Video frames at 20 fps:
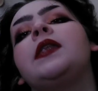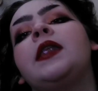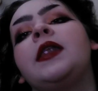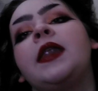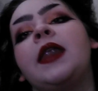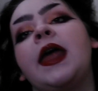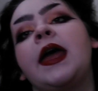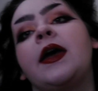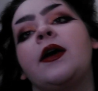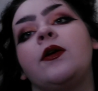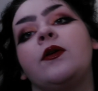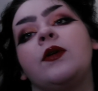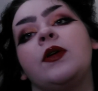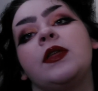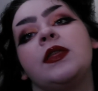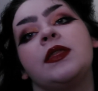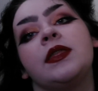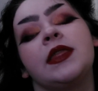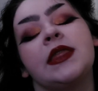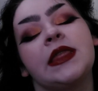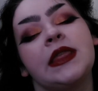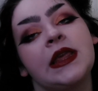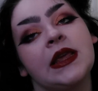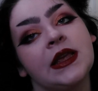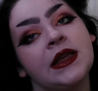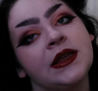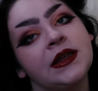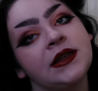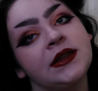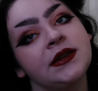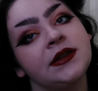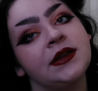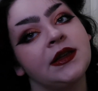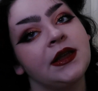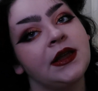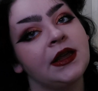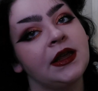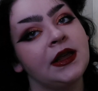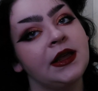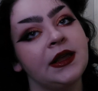Now, this
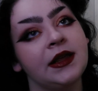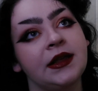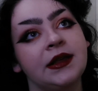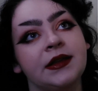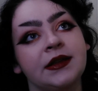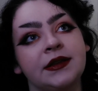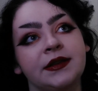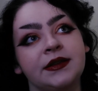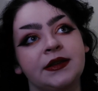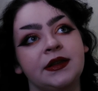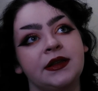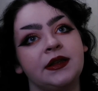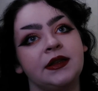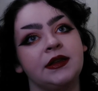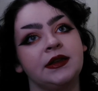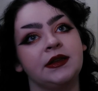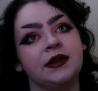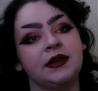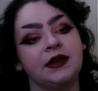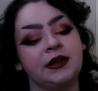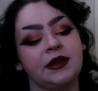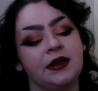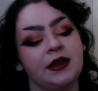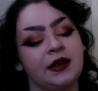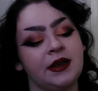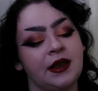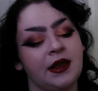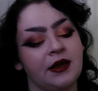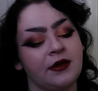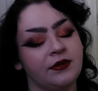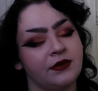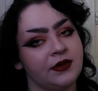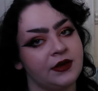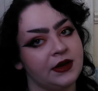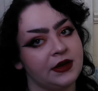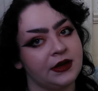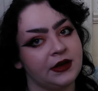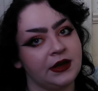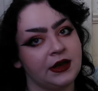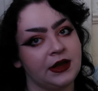is
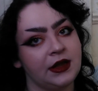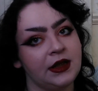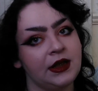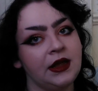definitely